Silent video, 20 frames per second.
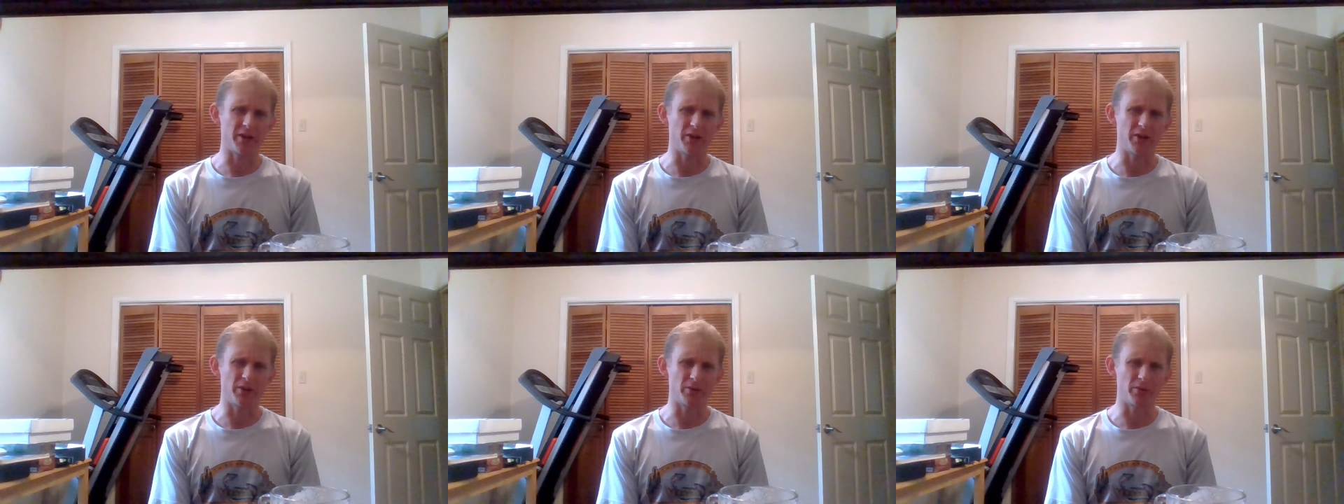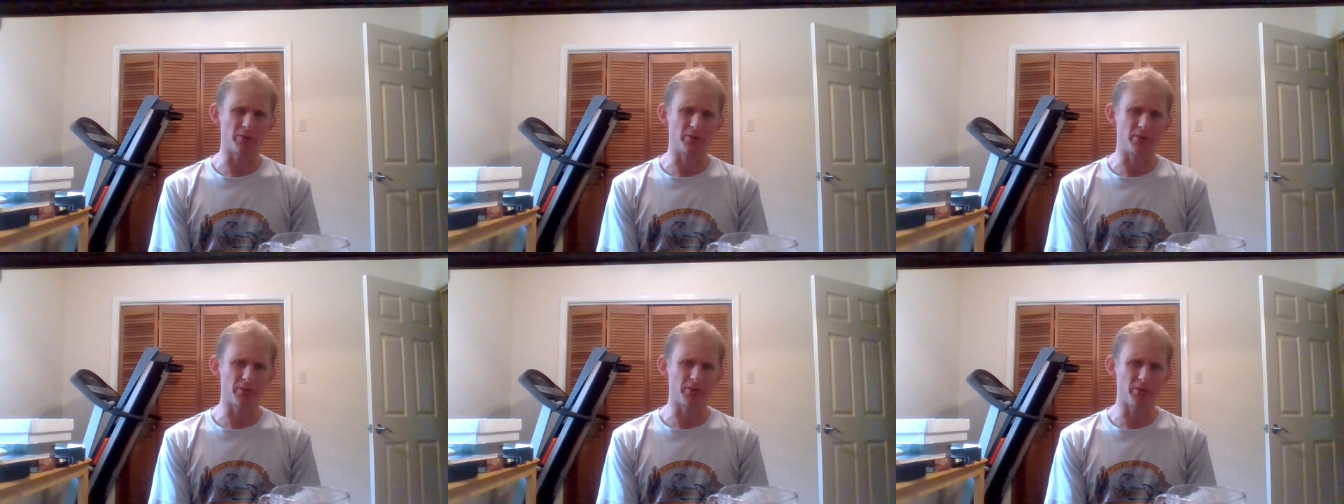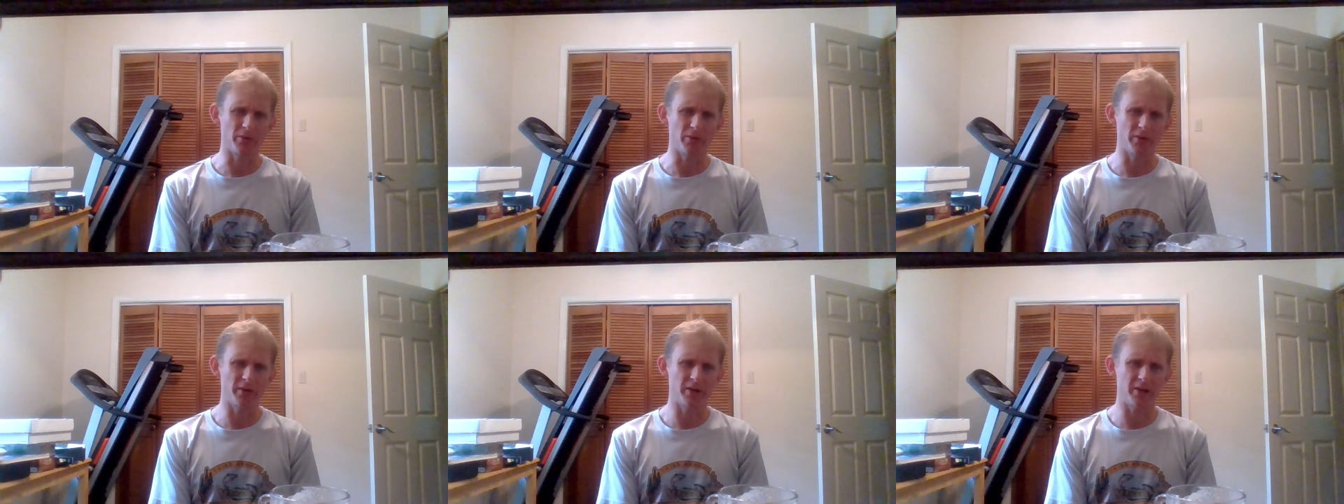you don't
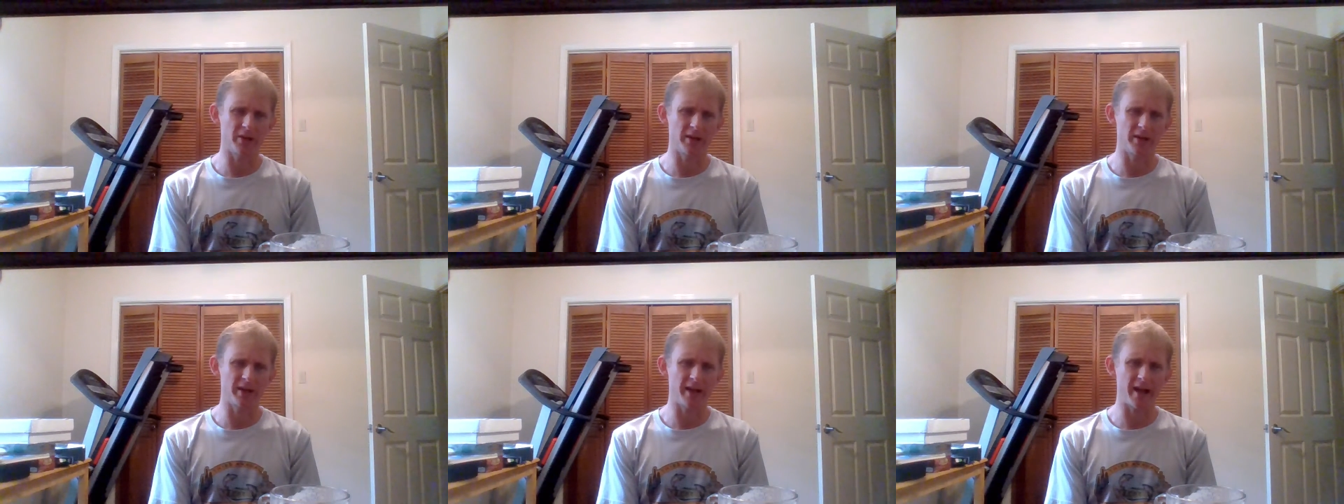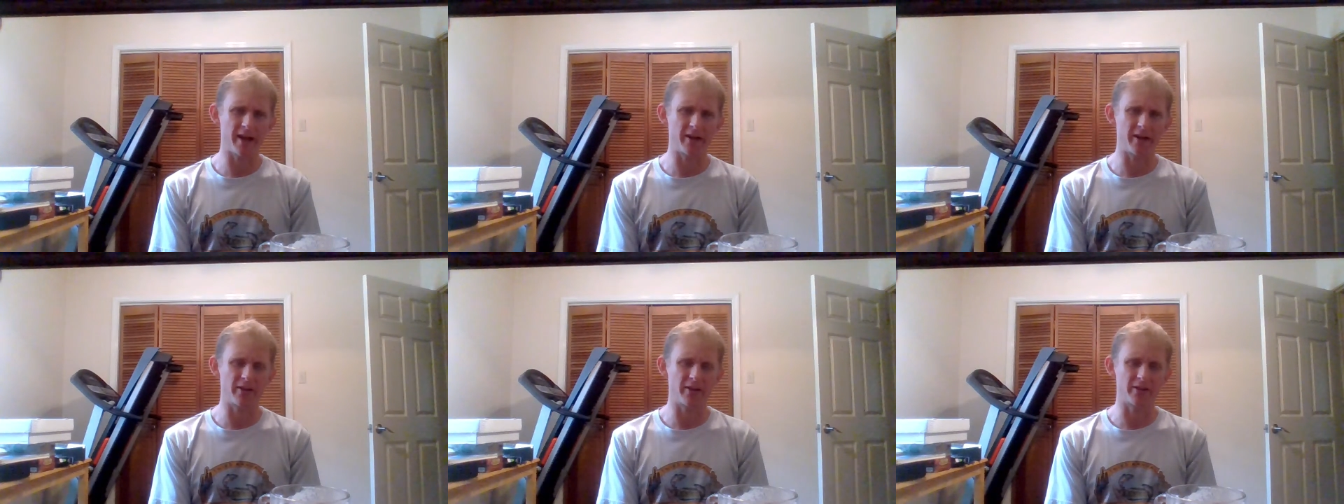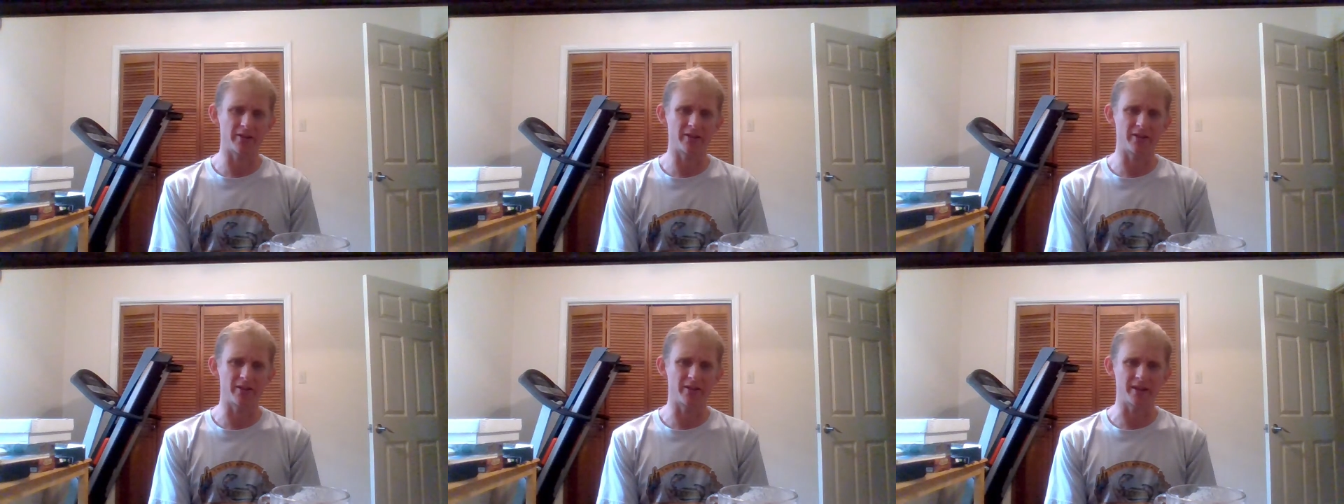really have,
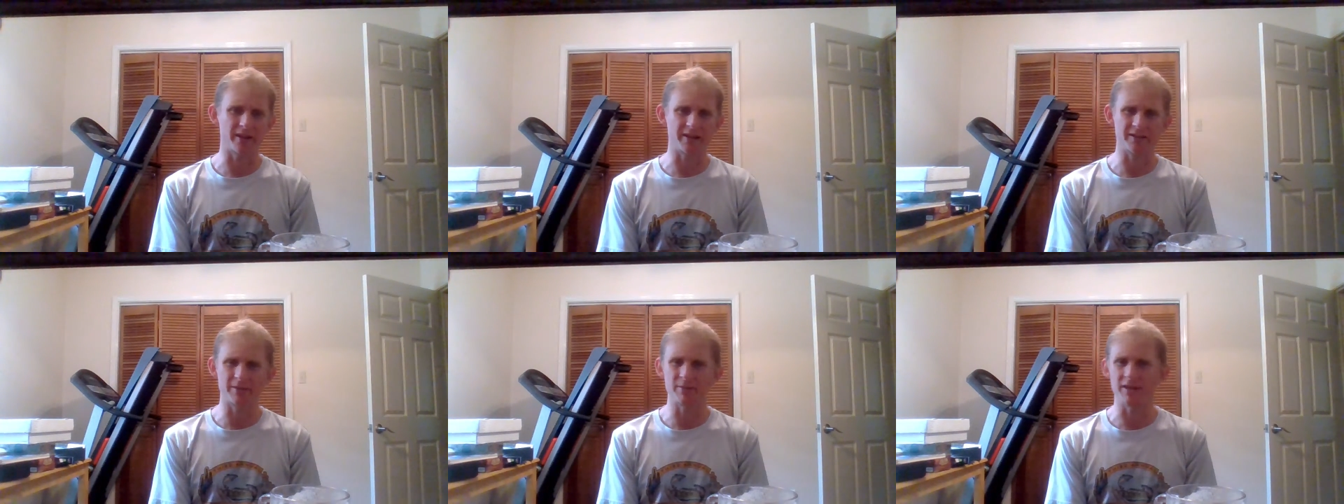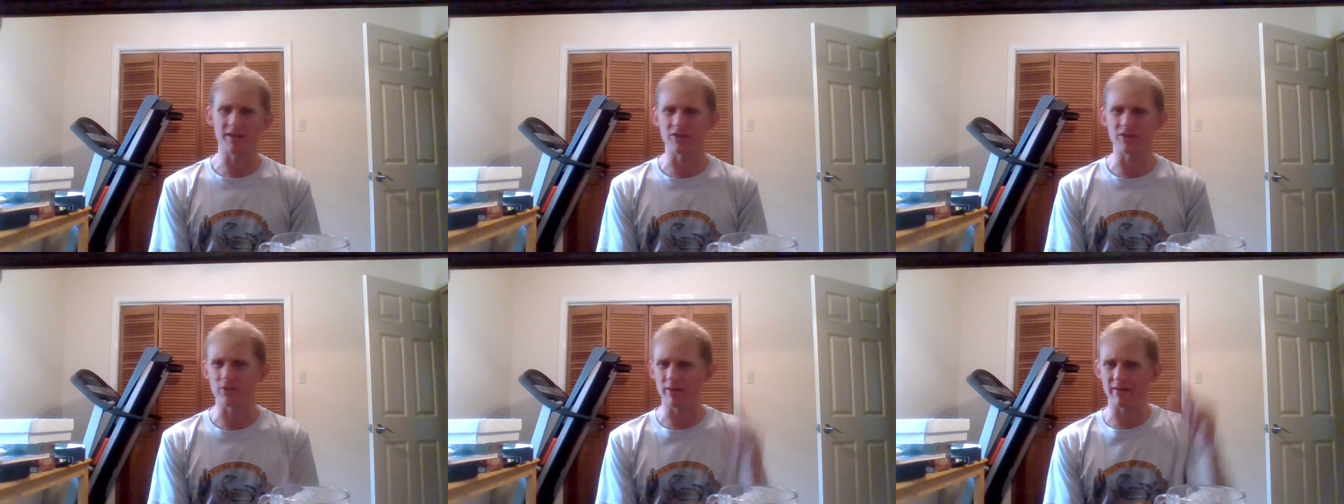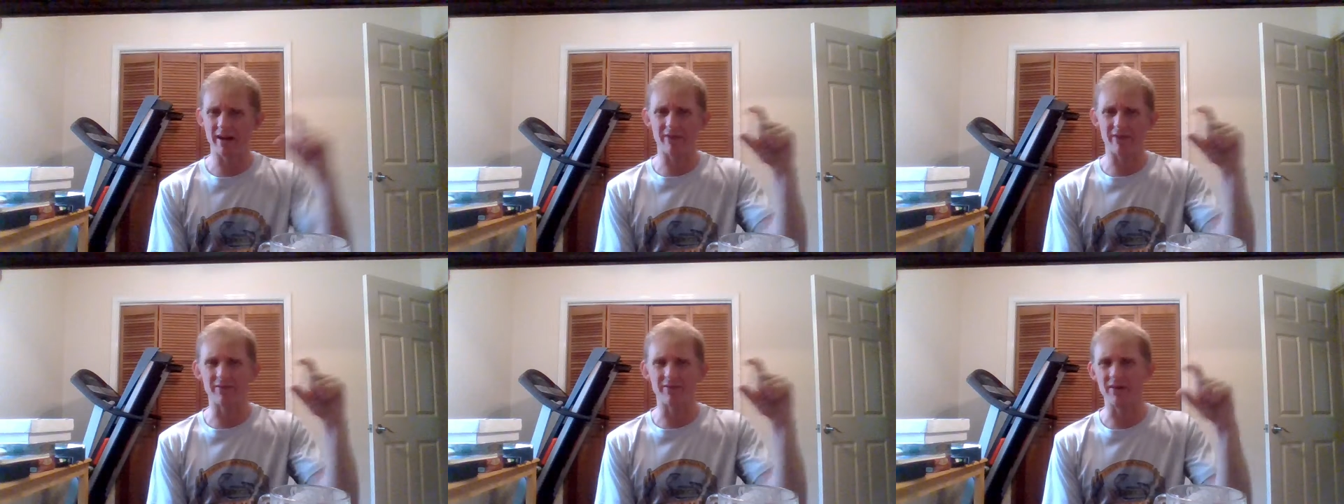like, some days you have
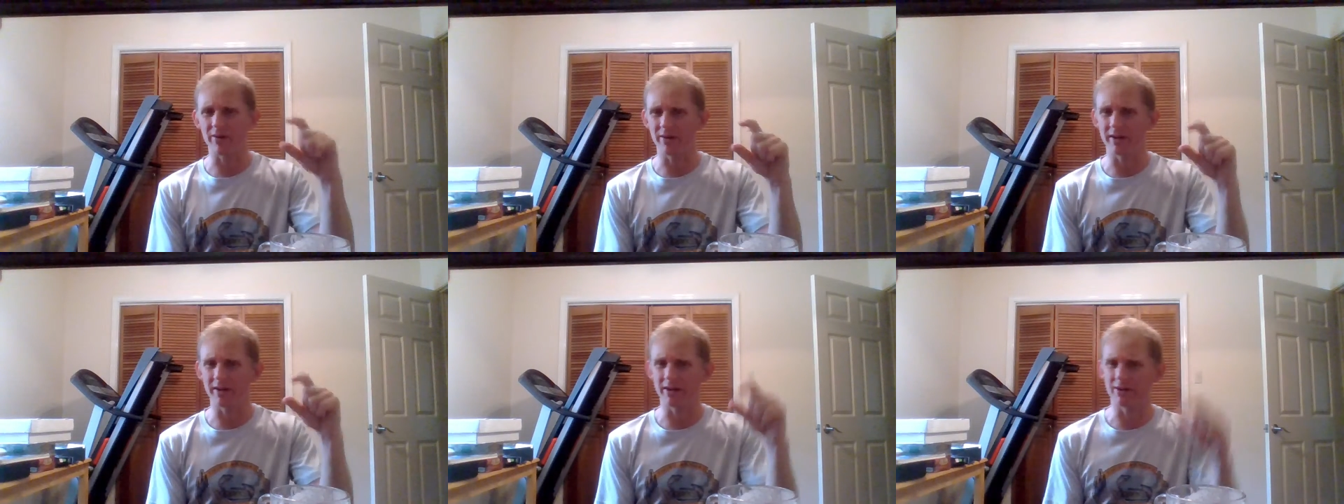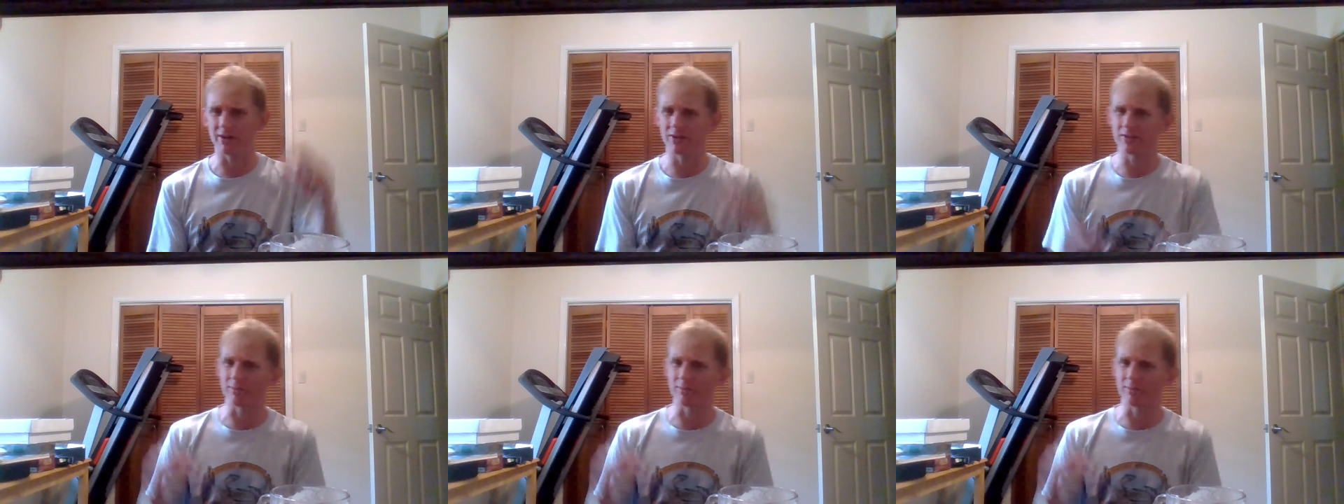half an hour here,